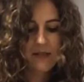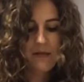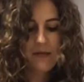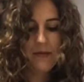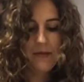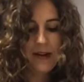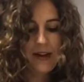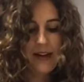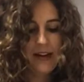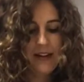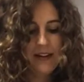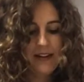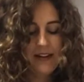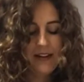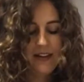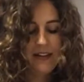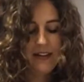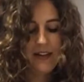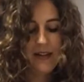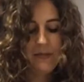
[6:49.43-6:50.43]
I
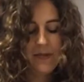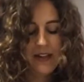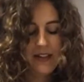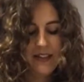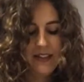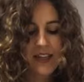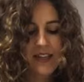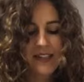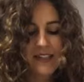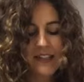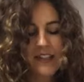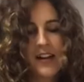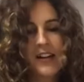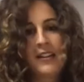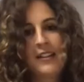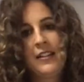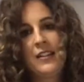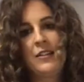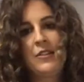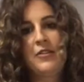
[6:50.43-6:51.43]
think my zest got
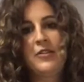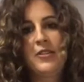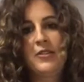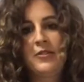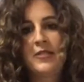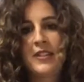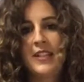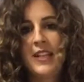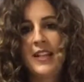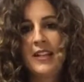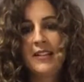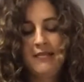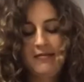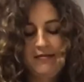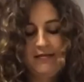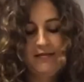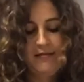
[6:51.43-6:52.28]
a little juicy.